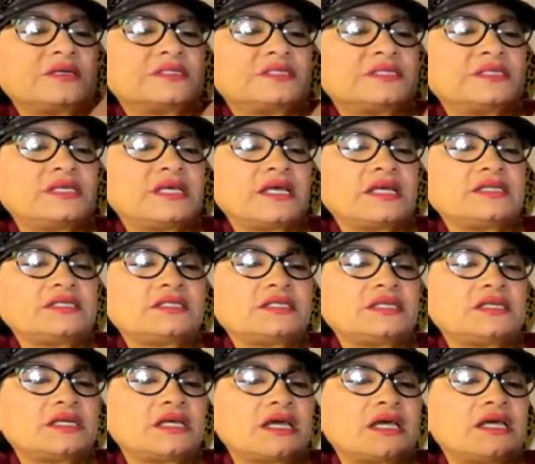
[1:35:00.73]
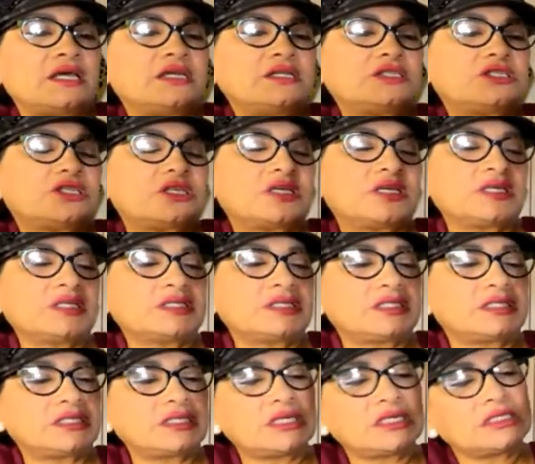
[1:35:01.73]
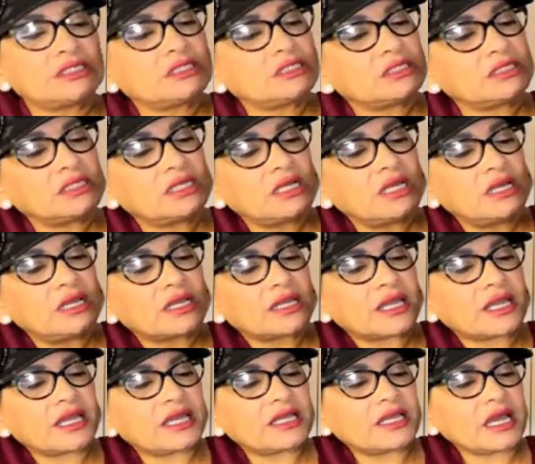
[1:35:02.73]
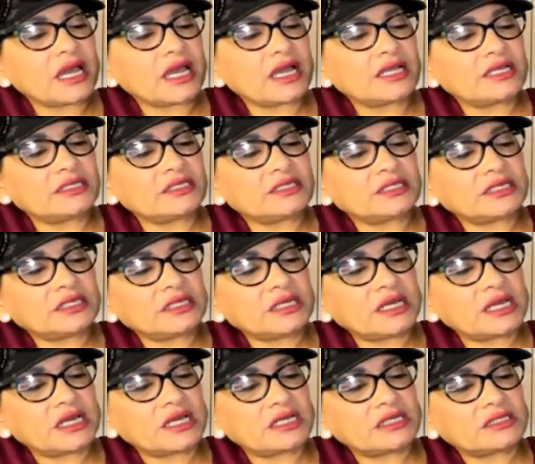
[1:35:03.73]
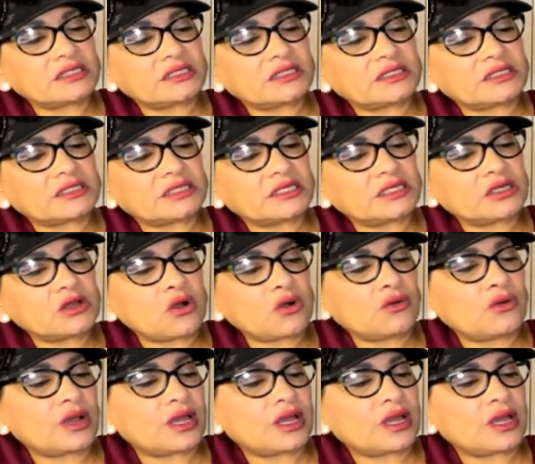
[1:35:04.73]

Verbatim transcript: c-a-t-h kidston K I D S T O